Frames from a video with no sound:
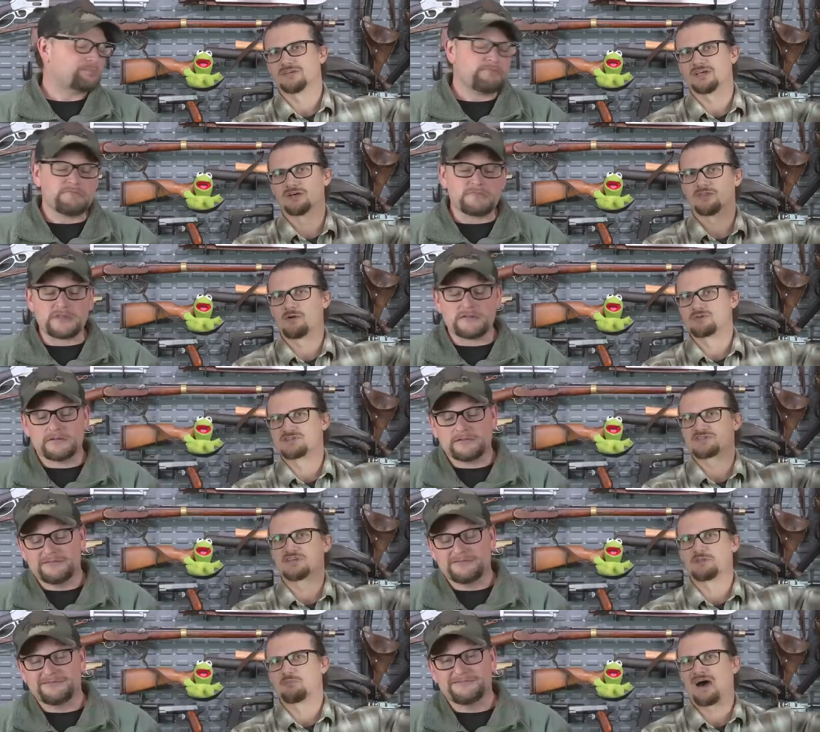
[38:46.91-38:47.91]
Speaker 1: You know, they were just
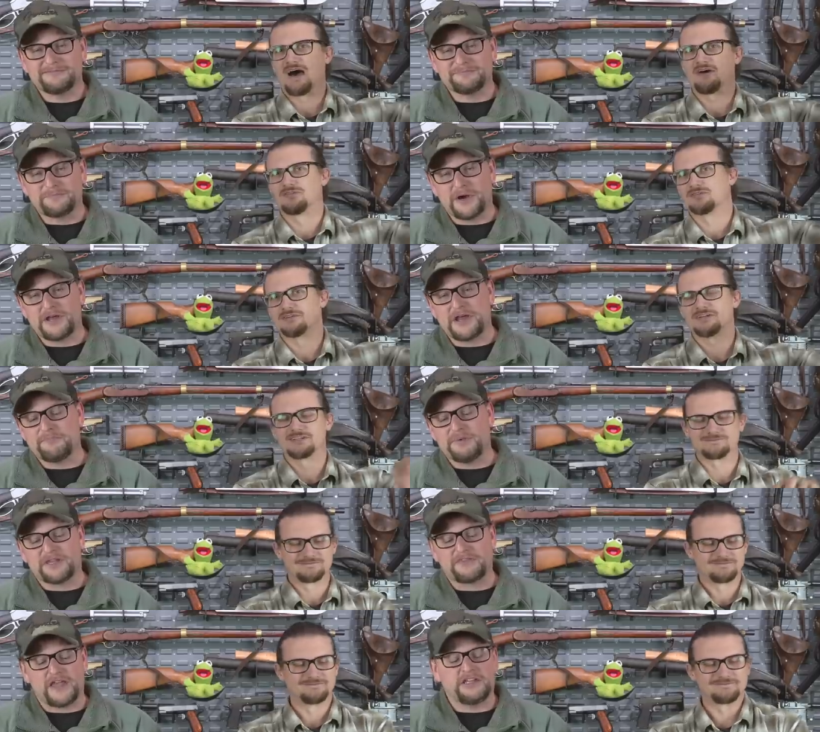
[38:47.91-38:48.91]
in the pile. But
Speaker 2: a
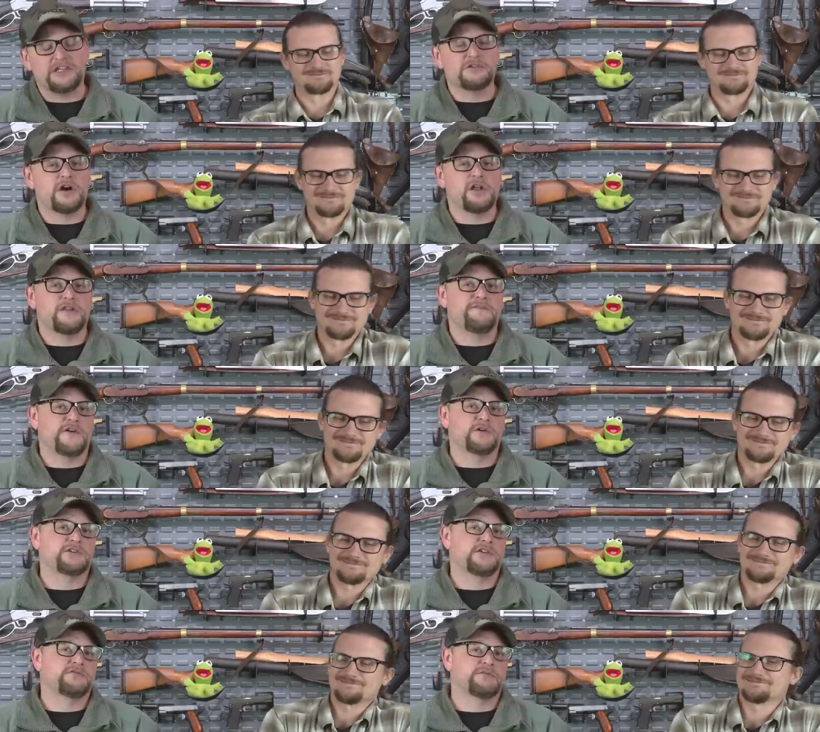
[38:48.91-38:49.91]
big thank you to all the
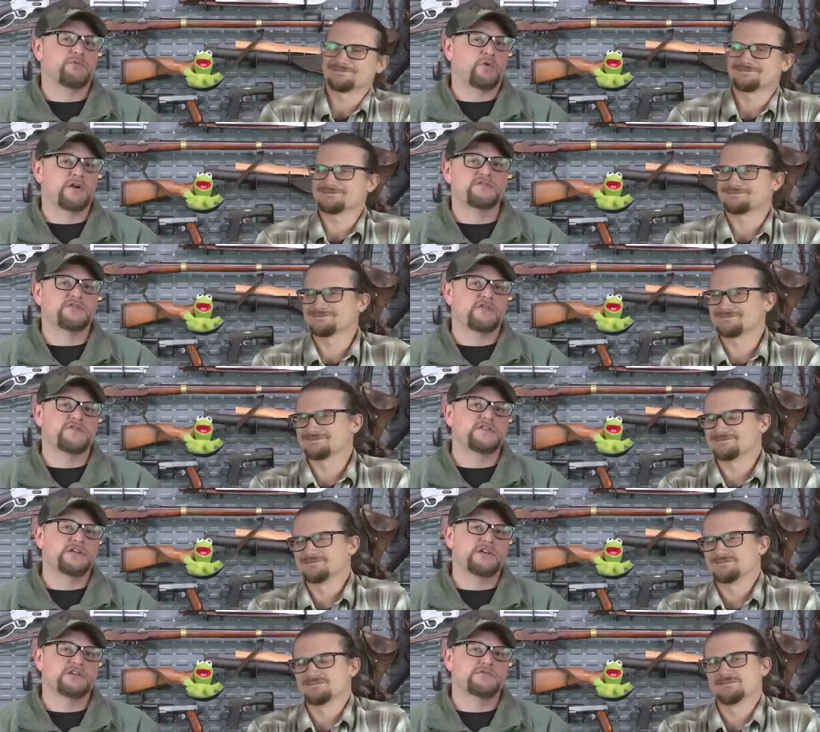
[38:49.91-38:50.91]
folks that have supported us over the
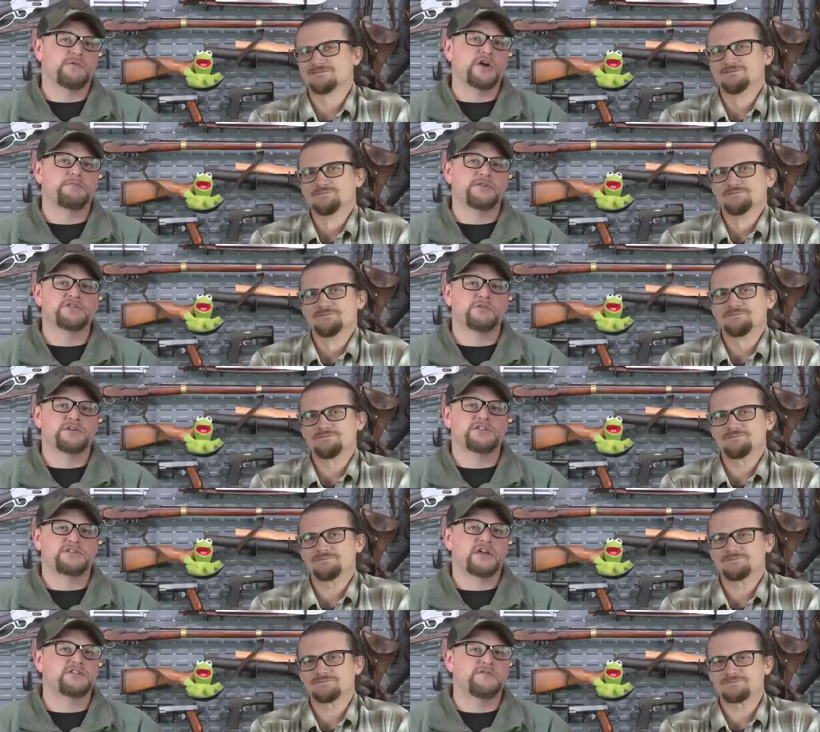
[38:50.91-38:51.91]
years. We hope you enjoyed
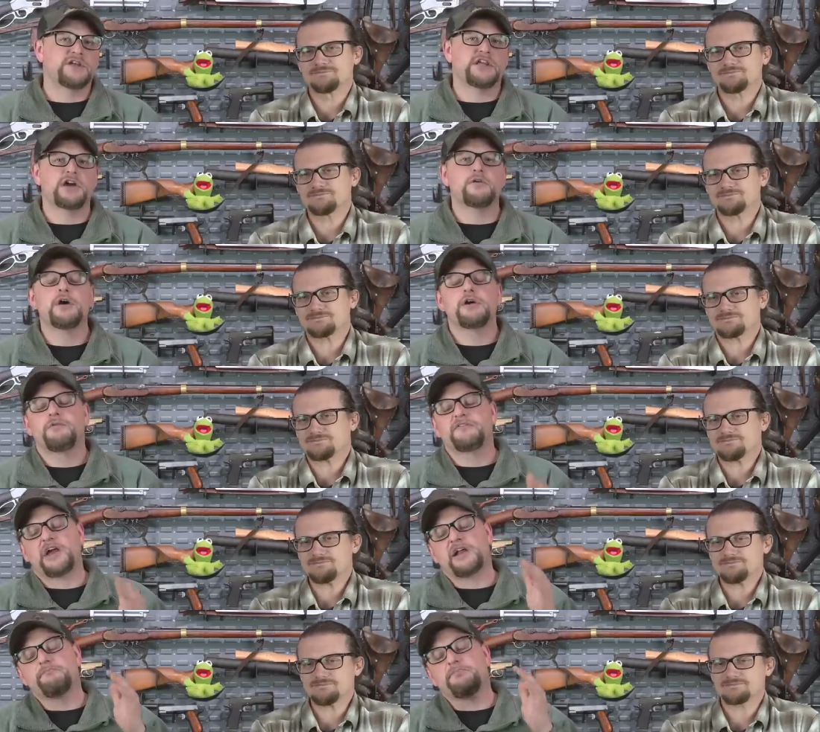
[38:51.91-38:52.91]
today's video. We've
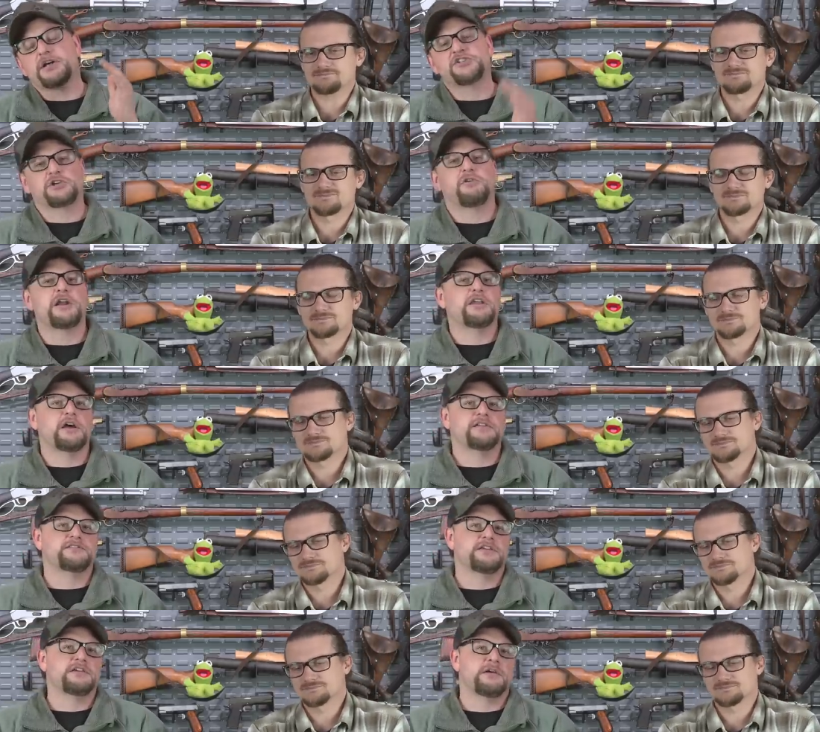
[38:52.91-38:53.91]
got a bunch of great
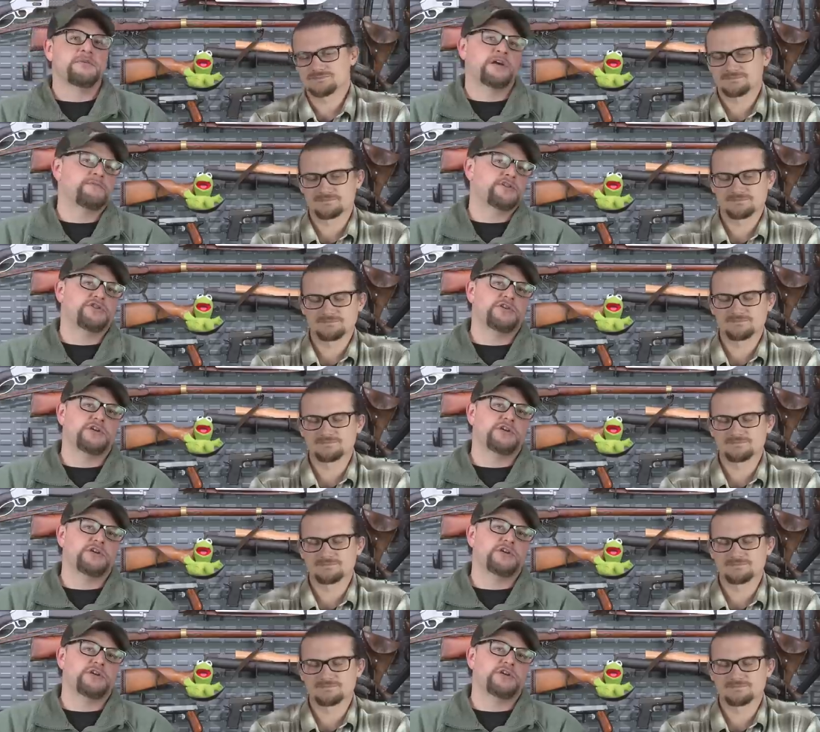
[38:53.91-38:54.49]
content coming up this